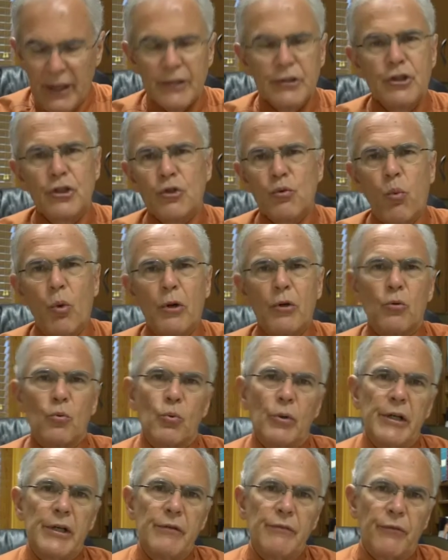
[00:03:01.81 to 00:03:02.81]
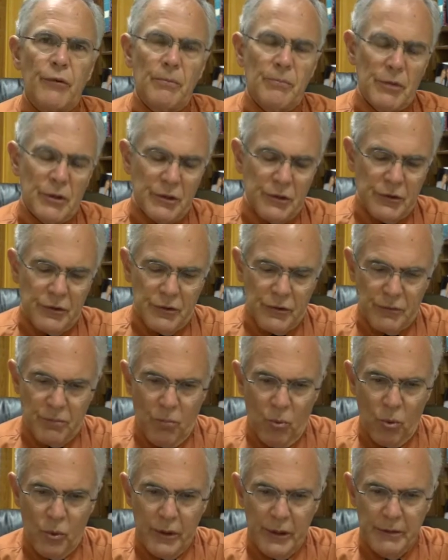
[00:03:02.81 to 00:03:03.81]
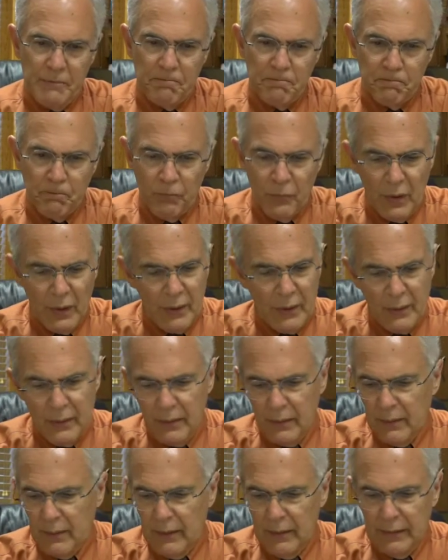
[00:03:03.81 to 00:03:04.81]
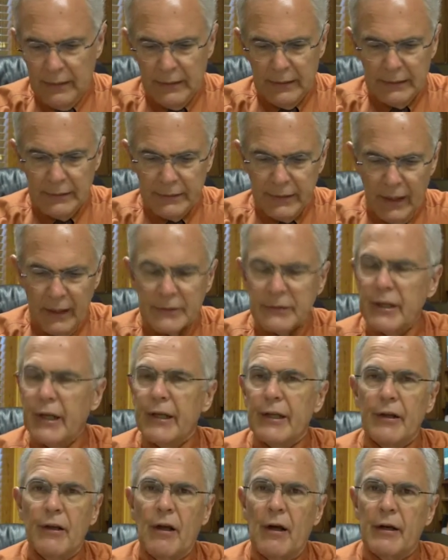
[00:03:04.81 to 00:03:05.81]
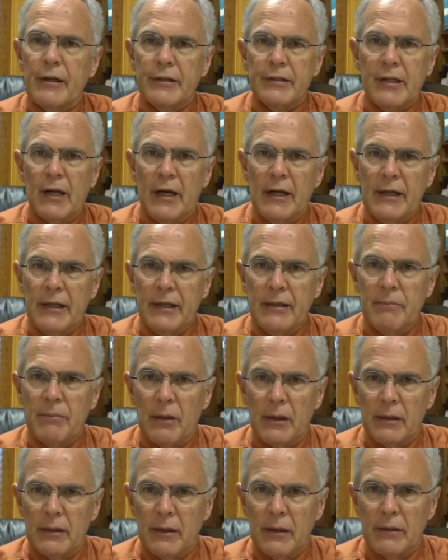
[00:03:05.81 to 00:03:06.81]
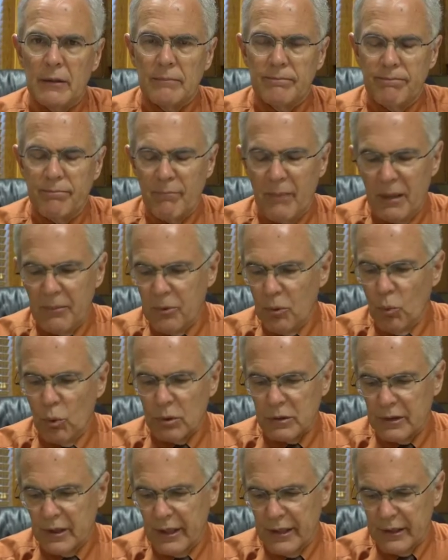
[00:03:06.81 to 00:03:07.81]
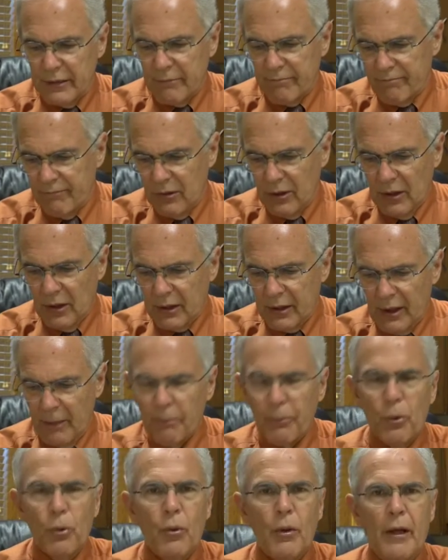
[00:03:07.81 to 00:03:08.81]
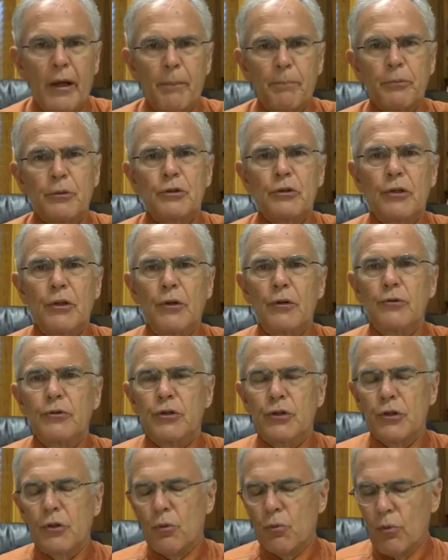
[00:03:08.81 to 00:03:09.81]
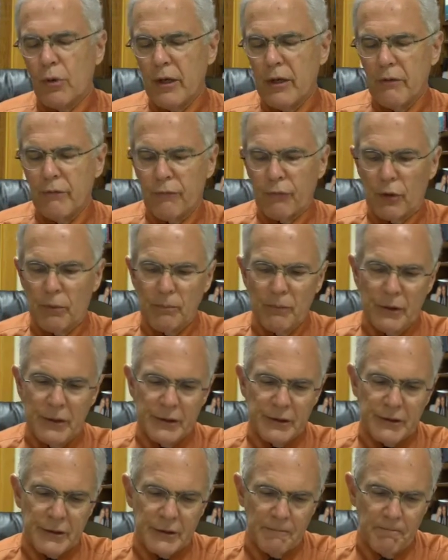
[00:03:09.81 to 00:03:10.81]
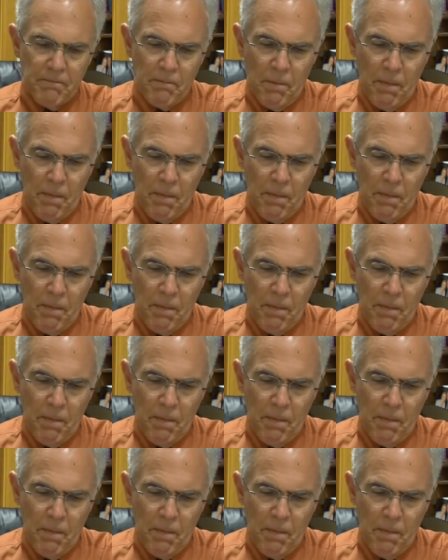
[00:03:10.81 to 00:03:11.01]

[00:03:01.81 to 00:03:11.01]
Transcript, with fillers: I just want to read from this this morning. Uh, not take a lot of time. Uh, maybe we'll take a couple episodes to read from this.